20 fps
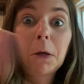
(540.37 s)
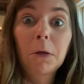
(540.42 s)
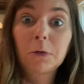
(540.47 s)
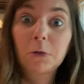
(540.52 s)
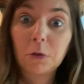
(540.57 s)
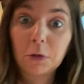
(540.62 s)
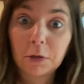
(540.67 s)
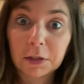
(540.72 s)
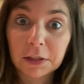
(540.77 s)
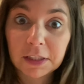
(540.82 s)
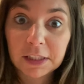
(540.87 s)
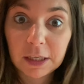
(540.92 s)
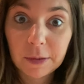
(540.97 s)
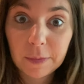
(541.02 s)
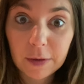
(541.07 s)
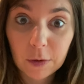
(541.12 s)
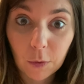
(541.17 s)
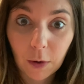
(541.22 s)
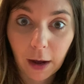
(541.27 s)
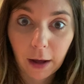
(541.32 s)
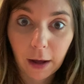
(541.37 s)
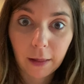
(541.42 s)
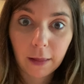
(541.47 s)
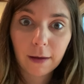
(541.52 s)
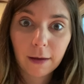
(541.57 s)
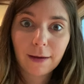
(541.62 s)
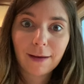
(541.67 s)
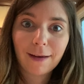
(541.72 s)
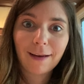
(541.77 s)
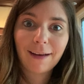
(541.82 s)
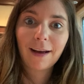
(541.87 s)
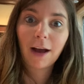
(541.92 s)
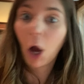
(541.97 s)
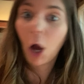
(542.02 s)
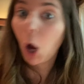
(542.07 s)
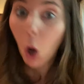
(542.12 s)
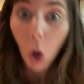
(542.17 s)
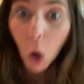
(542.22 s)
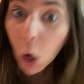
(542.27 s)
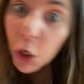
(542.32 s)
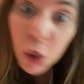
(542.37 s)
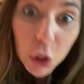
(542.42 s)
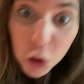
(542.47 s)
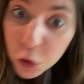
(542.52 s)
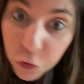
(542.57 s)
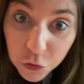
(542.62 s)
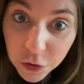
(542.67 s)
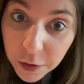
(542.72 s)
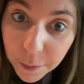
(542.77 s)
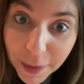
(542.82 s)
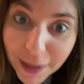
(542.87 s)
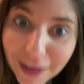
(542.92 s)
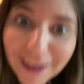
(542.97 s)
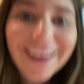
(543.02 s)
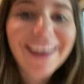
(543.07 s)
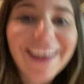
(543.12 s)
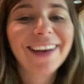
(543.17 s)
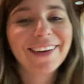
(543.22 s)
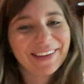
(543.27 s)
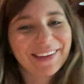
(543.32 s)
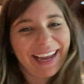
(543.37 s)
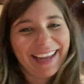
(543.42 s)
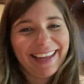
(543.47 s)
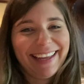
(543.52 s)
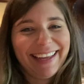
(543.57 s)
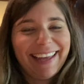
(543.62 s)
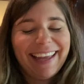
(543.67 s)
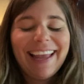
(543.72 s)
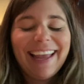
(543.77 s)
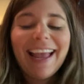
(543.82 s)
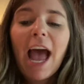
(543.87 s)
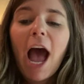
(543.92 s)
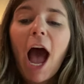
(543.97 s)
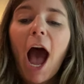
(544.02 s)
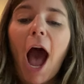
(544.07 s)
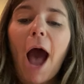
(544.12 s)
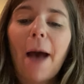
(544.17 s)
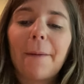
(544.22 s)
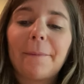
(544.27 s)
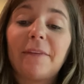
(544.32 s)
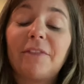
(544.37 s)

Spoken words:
you can see me well. Can you see me? Okay. 5,